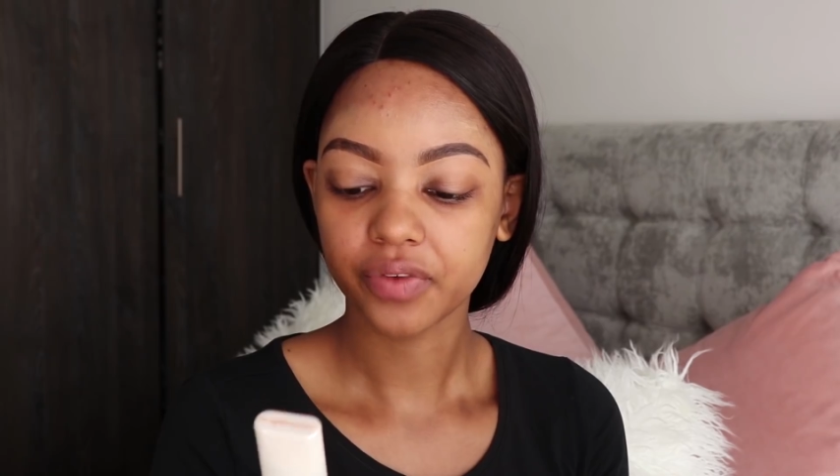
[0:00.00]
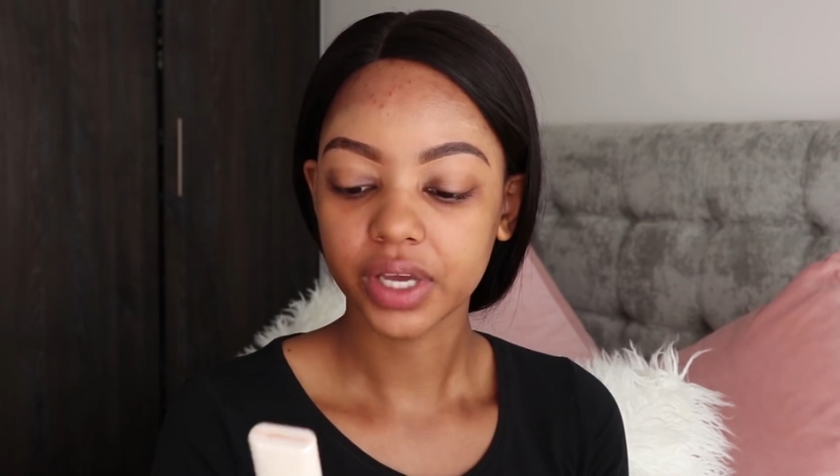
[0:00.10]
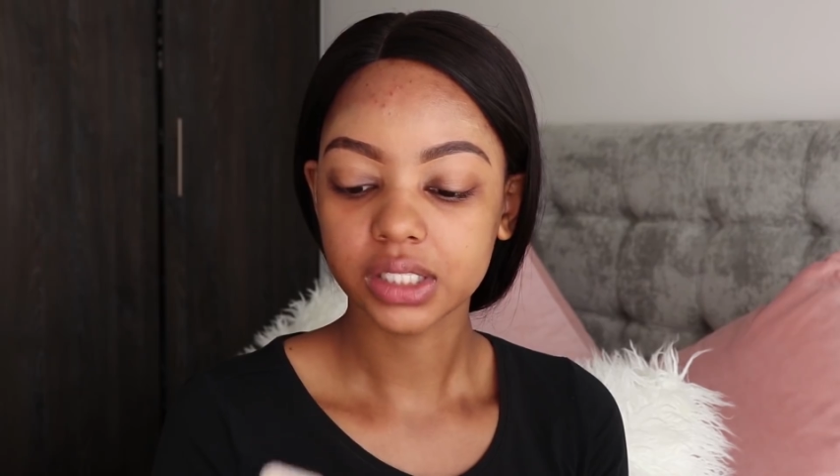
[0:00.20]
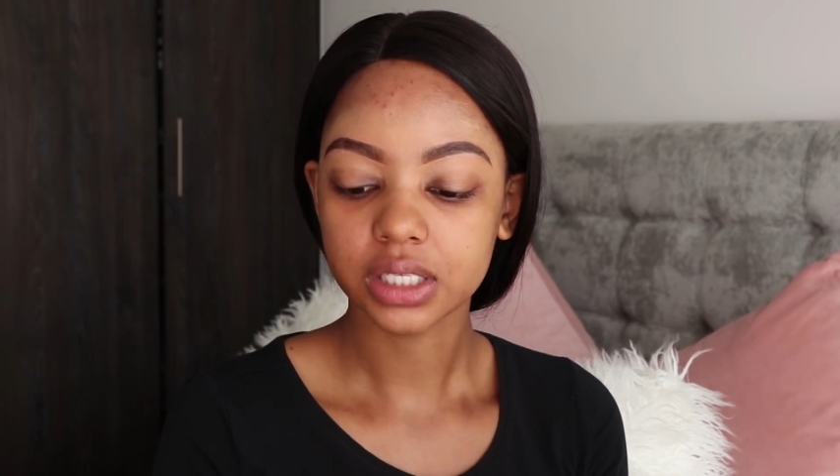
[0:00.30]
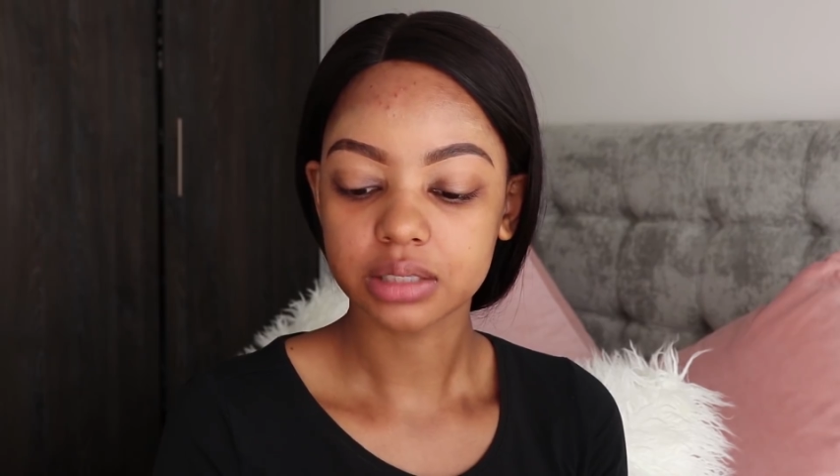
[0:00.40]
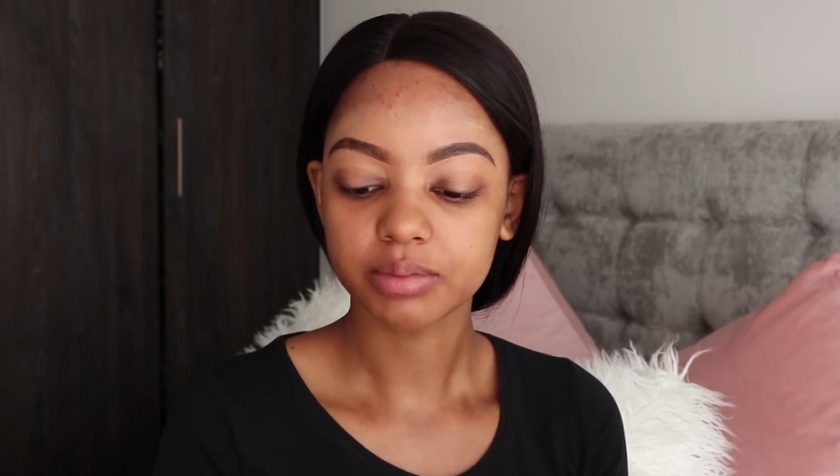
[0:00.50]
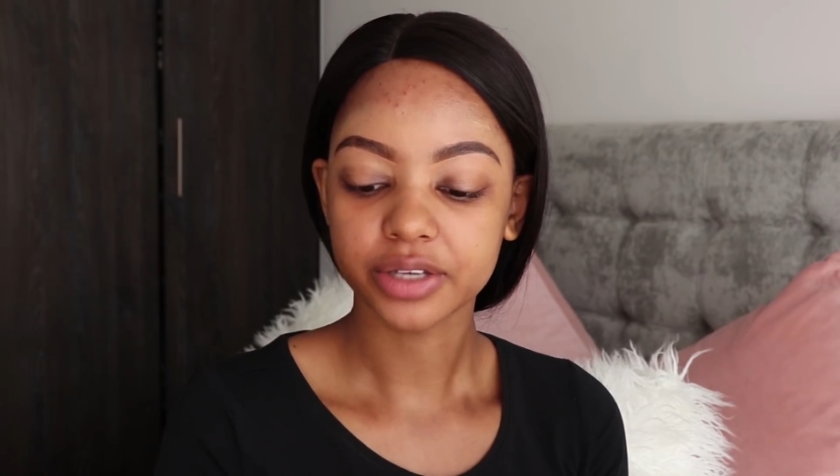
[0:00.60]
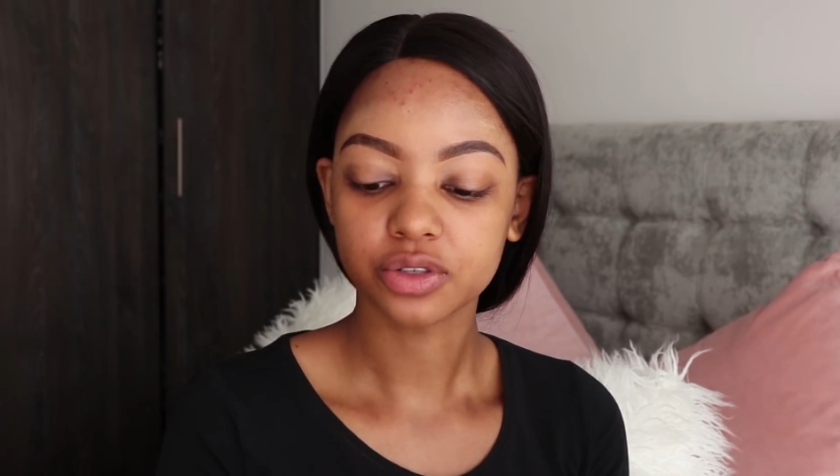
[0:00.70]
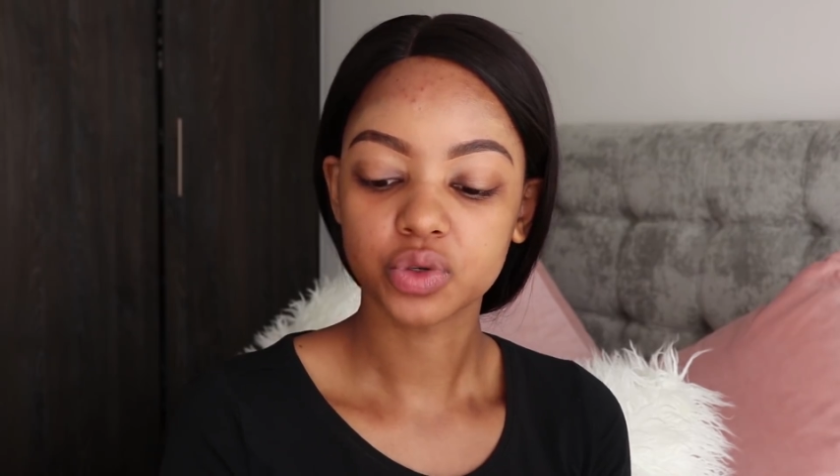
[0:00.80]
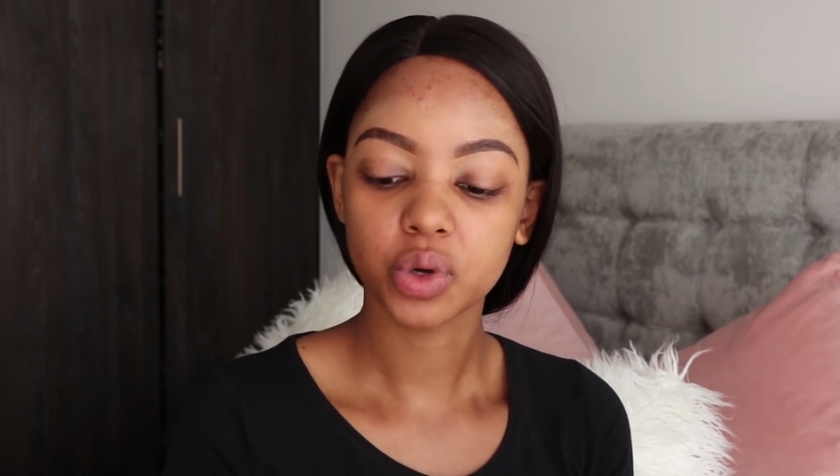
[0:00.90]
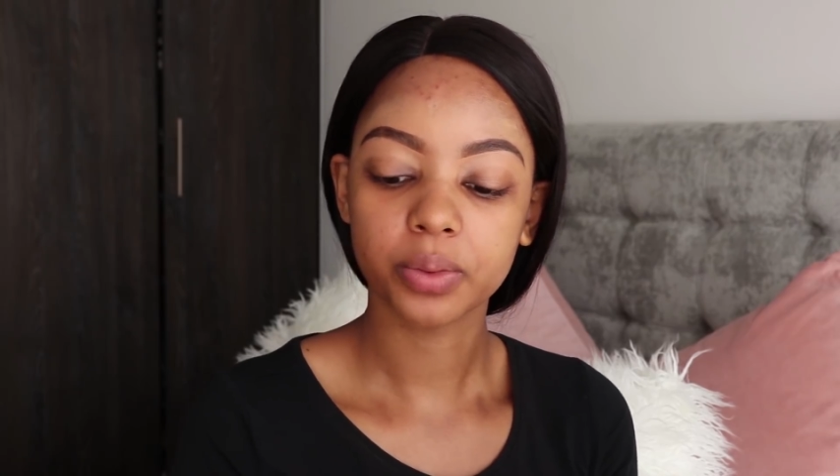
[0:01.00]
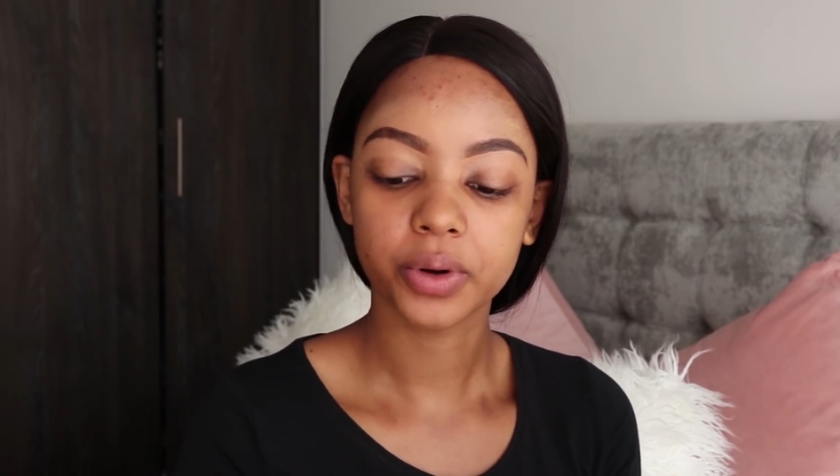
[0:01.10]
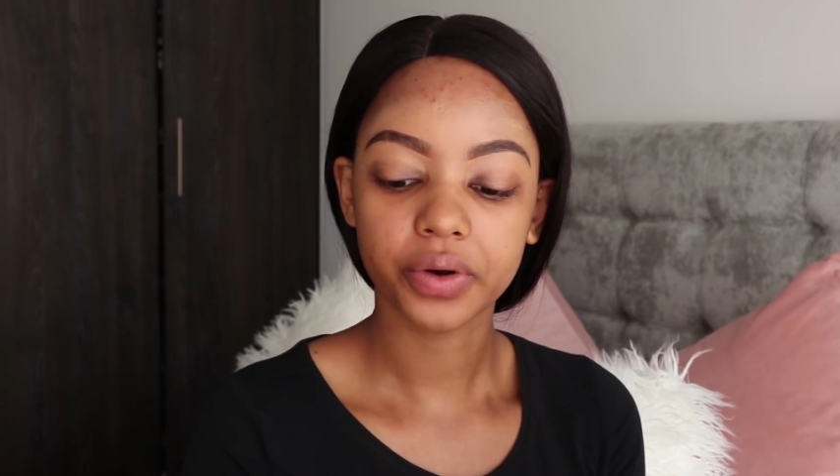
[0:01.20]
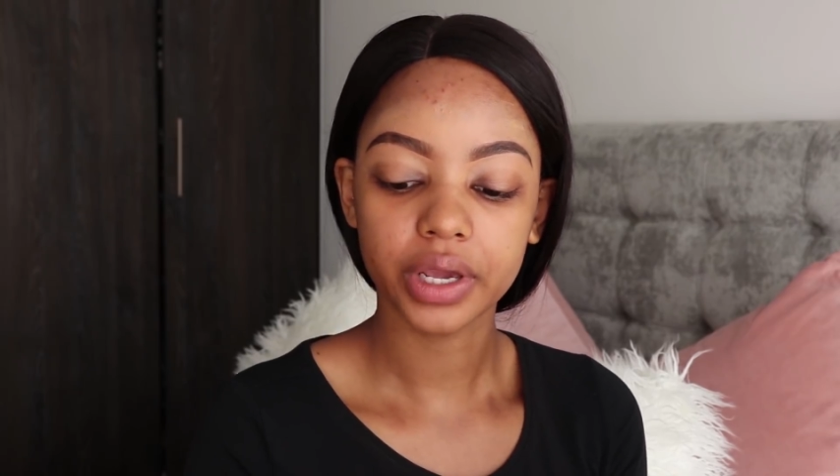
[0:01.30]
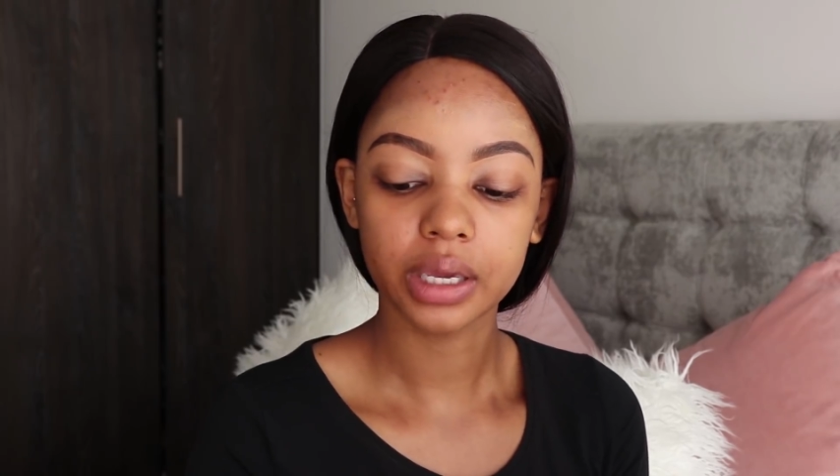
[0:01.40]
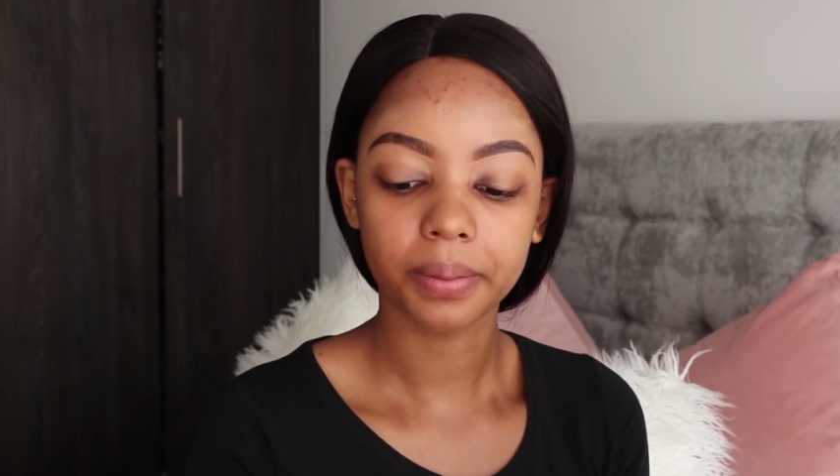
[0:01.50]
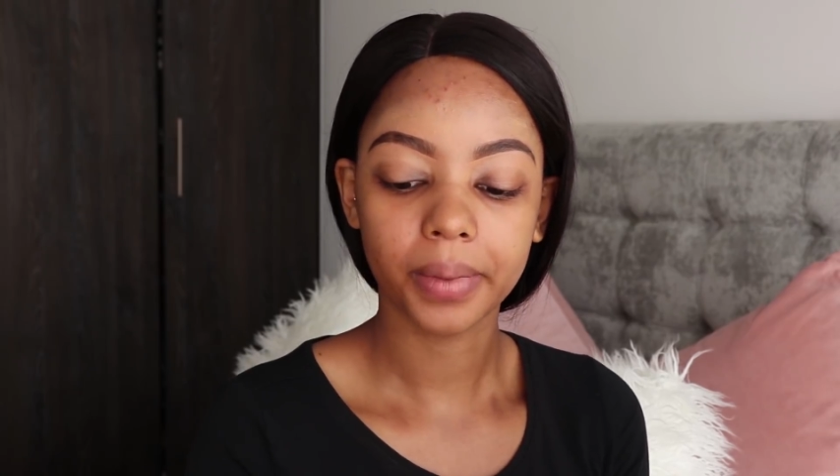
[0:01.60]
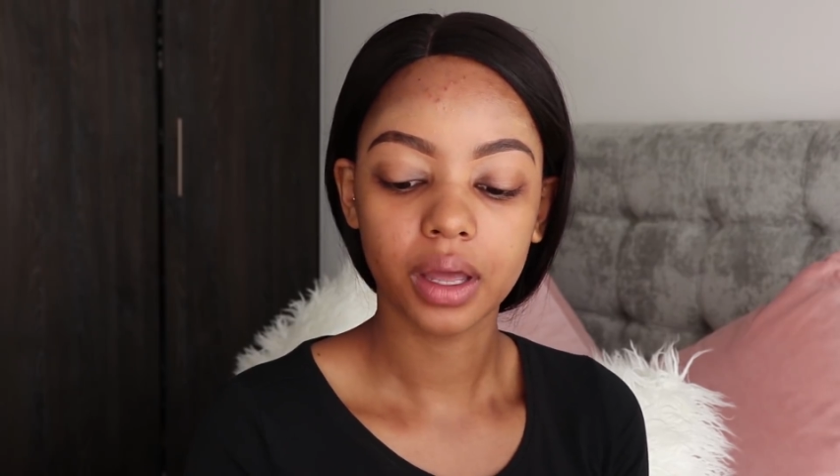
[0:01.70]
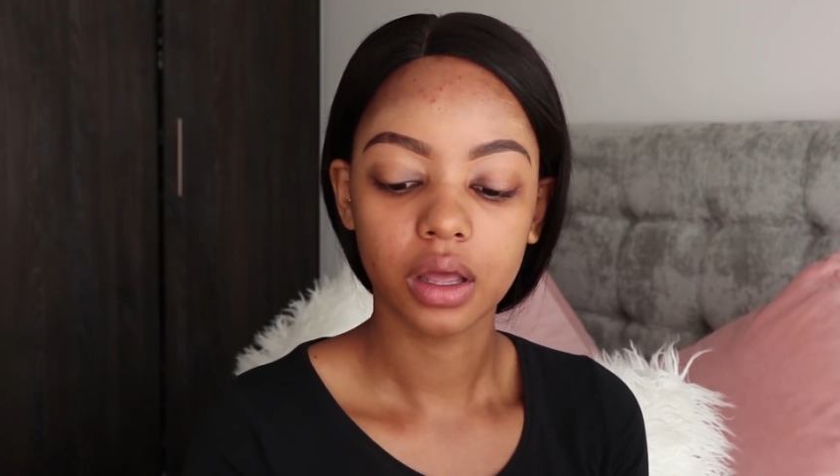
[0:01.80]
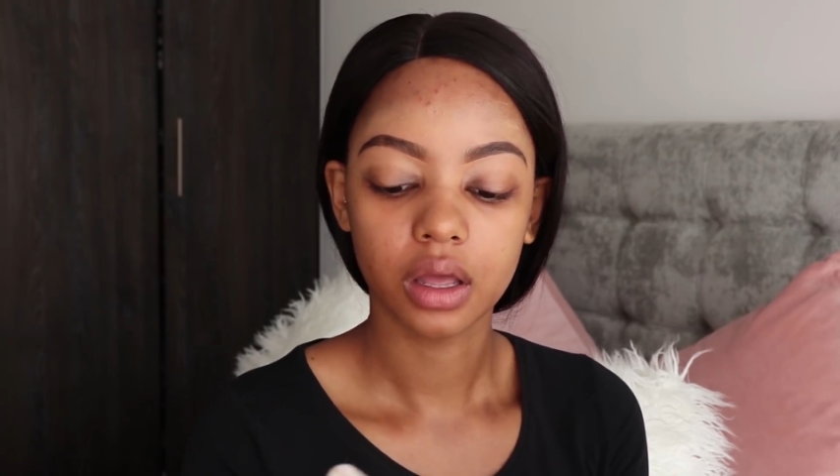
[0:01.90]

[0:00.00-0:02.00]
face is my Strobe cream.